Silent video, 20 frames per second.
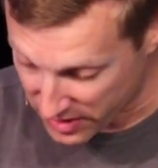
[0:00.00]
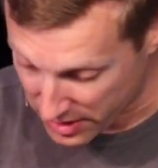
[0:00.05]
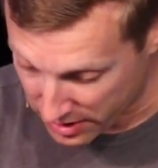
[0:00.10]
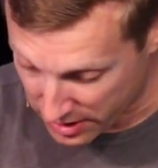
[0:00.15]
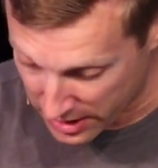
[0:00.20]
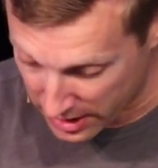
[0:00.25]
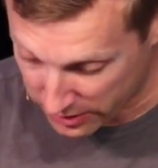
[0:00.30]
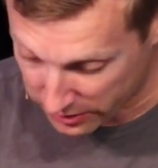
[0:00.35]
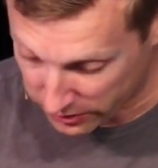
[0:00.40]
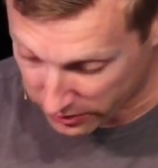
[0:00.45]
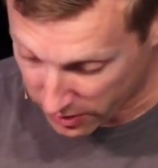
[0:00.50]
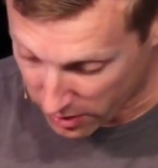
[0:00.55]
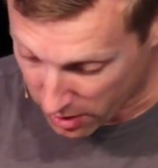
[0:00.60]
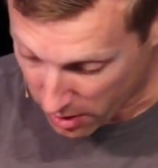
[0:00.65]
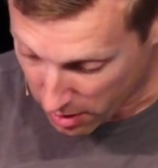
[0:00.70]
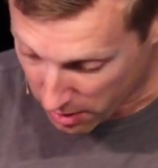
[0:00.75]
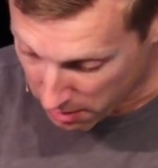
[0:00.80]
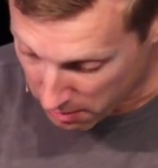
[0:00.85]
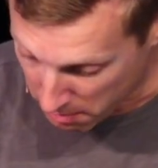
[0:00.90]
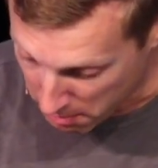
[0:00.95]
this
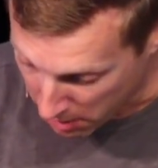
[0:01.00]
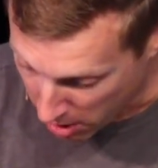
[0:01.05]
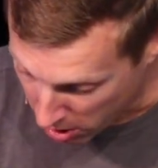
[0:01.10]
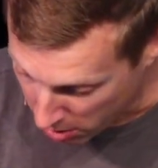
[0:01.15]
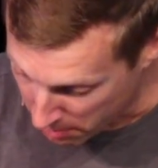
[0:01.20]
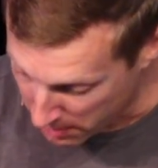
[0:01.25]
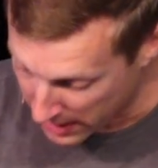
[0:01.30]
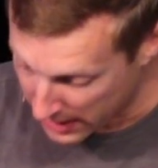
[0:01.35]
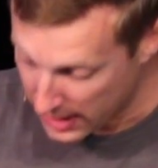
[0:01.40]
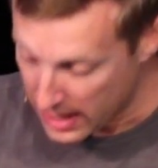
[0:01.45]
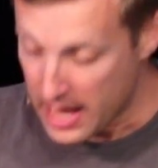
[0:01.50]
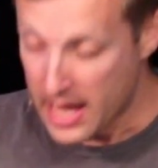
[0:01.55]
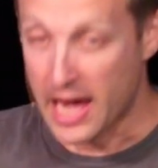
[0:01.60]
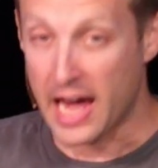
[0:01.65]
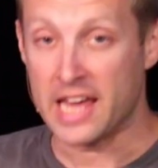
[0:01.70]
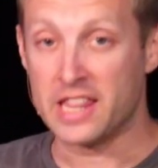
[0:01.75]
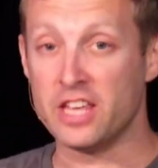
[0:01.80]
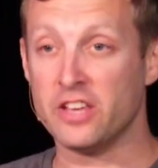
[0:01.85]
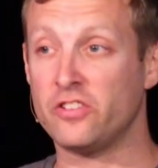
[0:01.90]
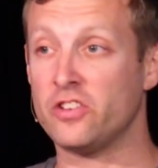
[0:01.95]
moment.
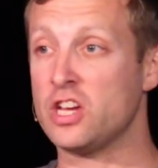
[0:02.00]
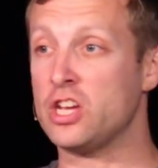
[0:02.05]
And this